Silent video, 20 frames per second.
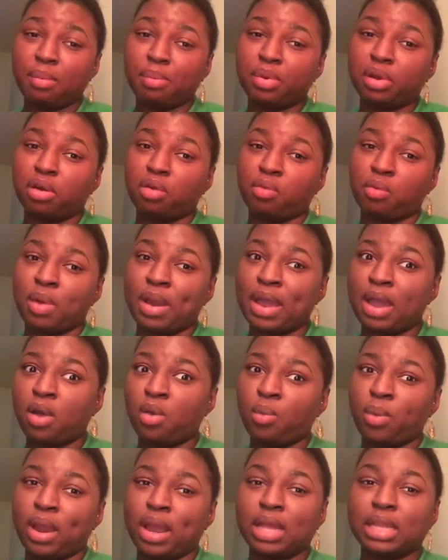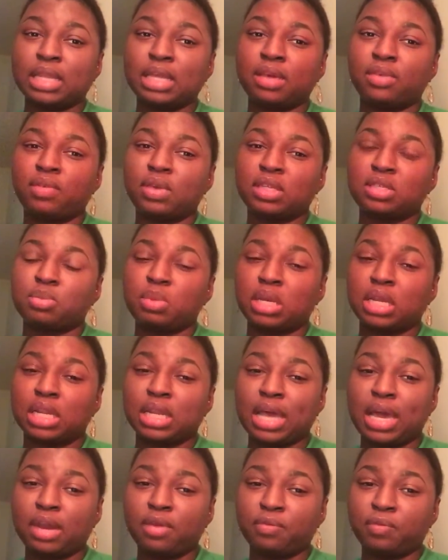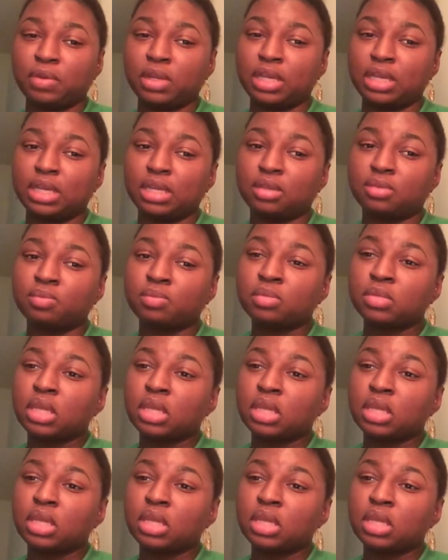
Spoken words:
but around where I live, has been a lot of flooding.